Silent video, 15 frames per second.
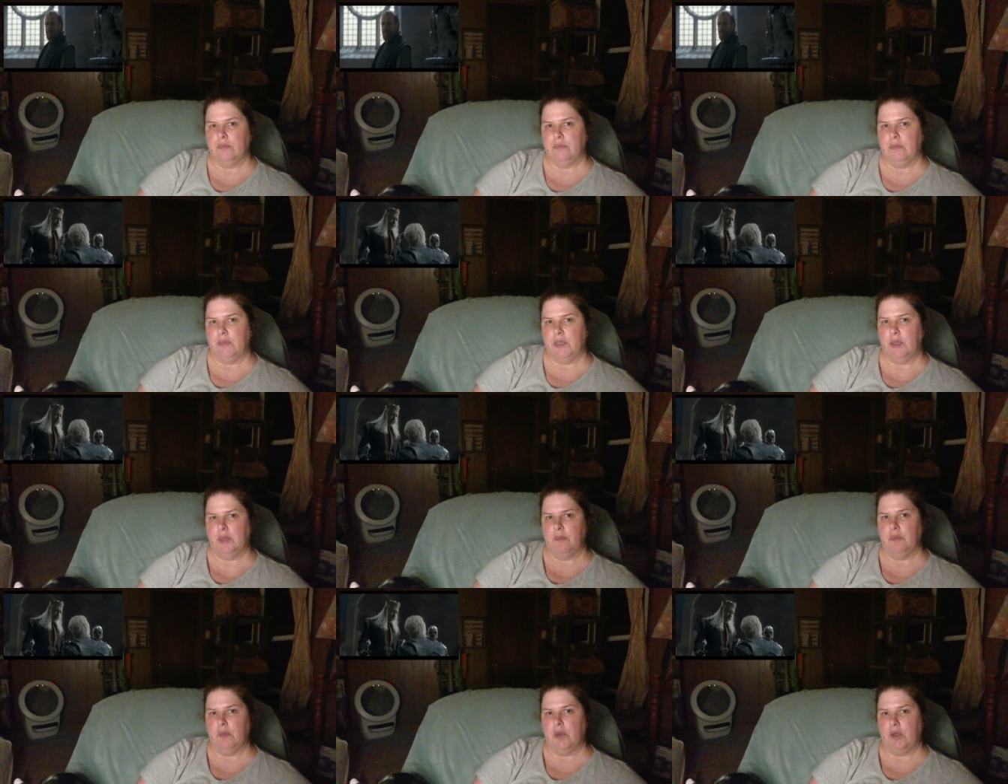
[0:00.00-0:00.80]

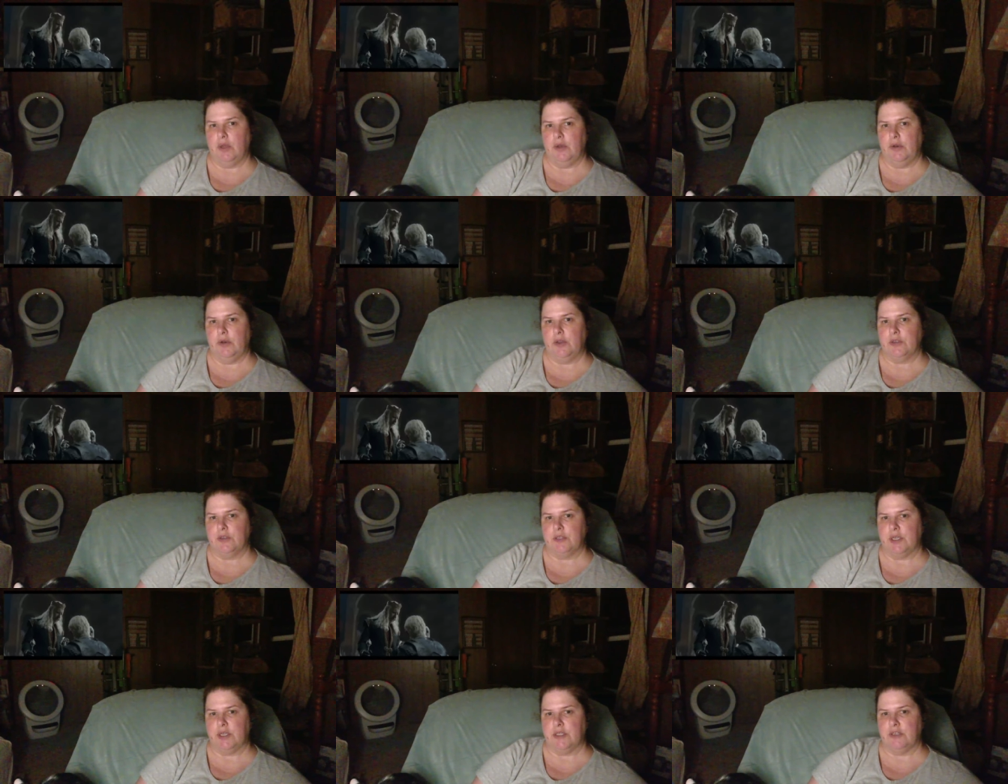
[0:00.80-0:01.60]
Yep, Otto knows
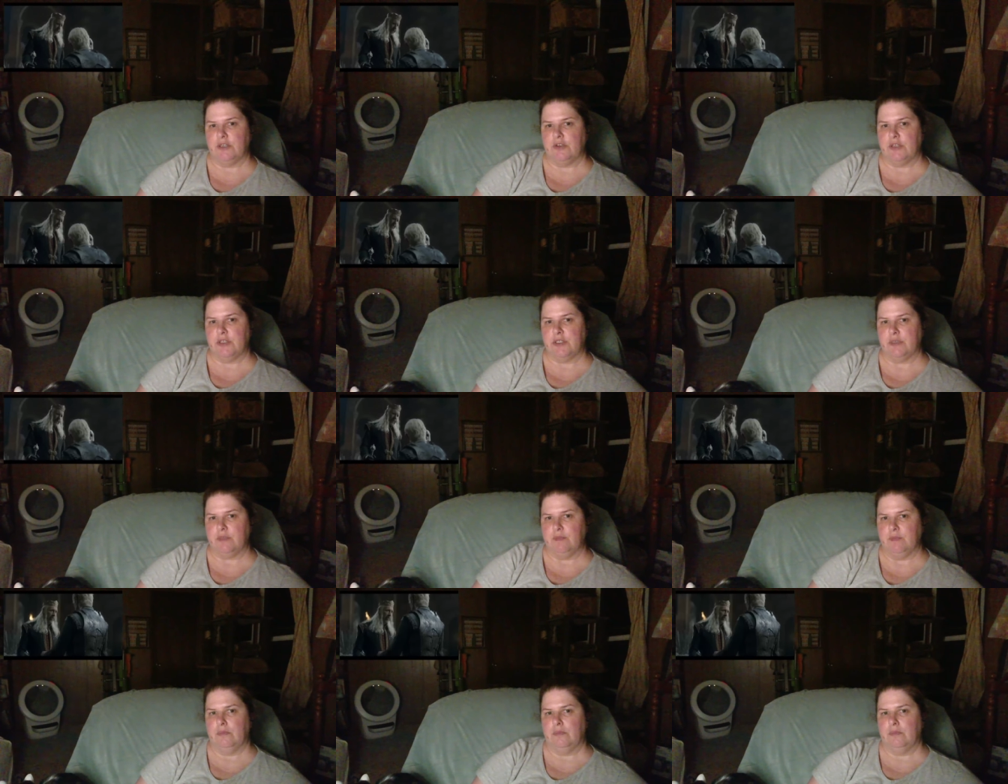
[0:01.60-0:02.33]
not to trust him.